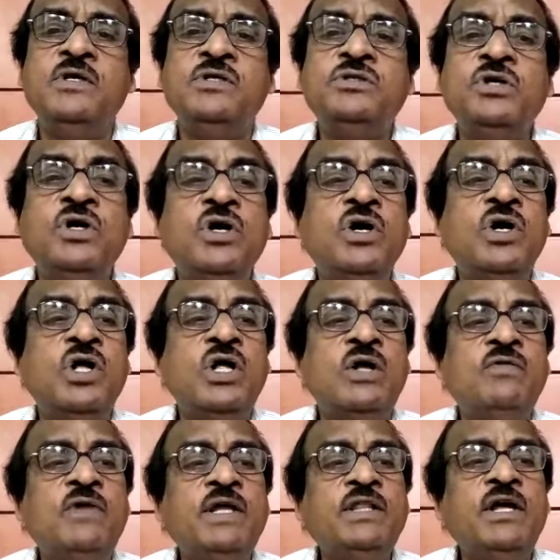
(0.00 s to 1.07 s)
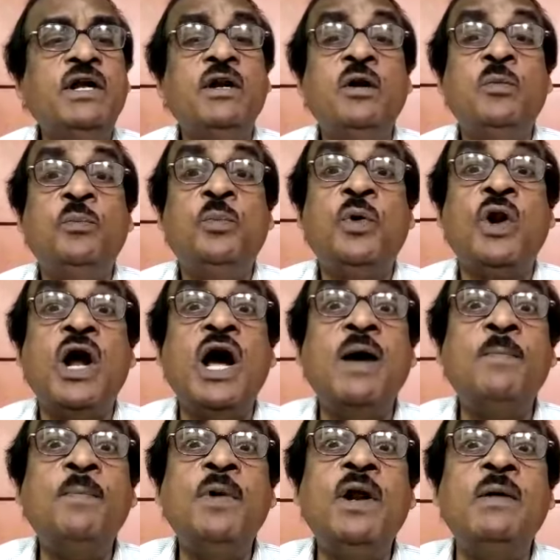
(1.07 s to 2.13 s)
So whether
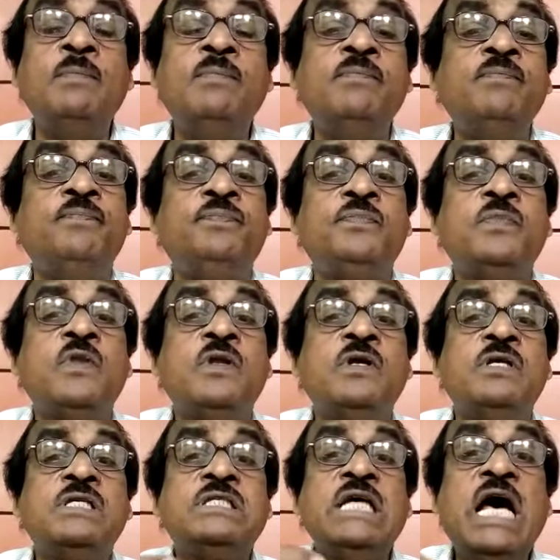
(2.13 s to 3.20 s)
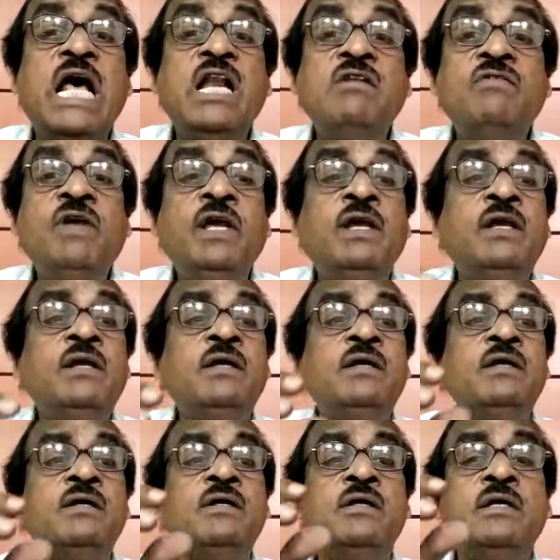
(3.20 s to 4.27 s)
problem
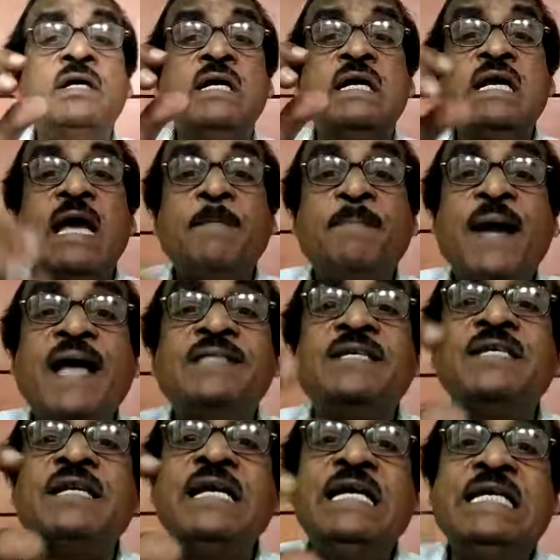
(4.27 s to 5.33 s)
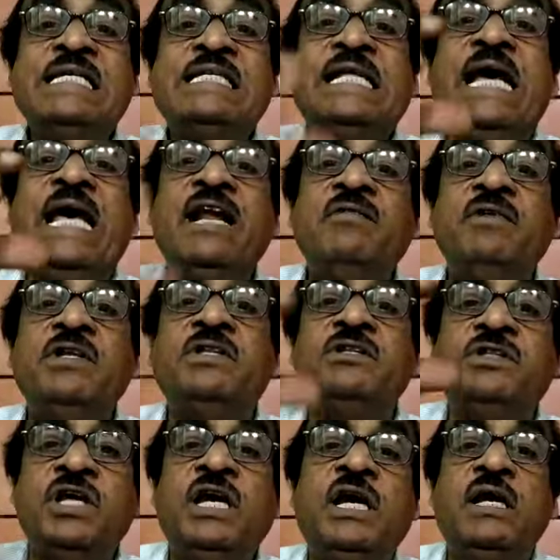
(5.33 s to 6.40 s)
solving capacity is there
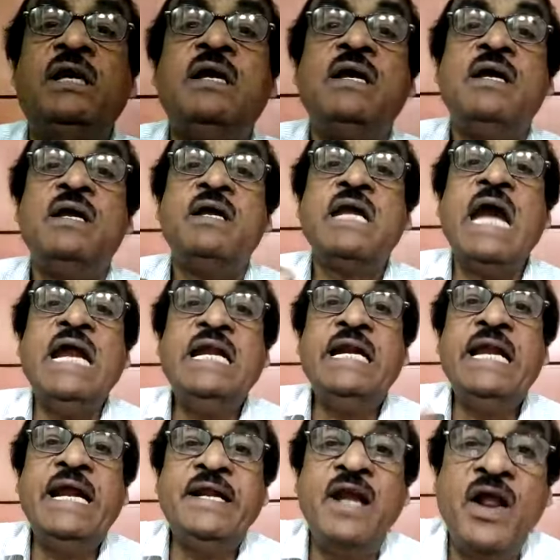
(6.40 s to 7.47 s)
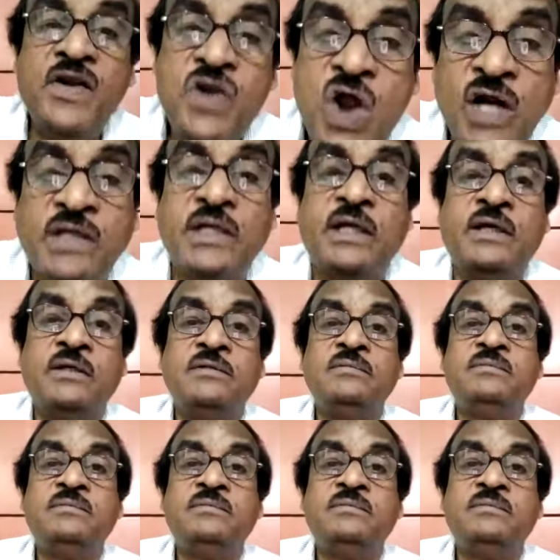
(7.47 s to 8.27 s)
with the candidate or not,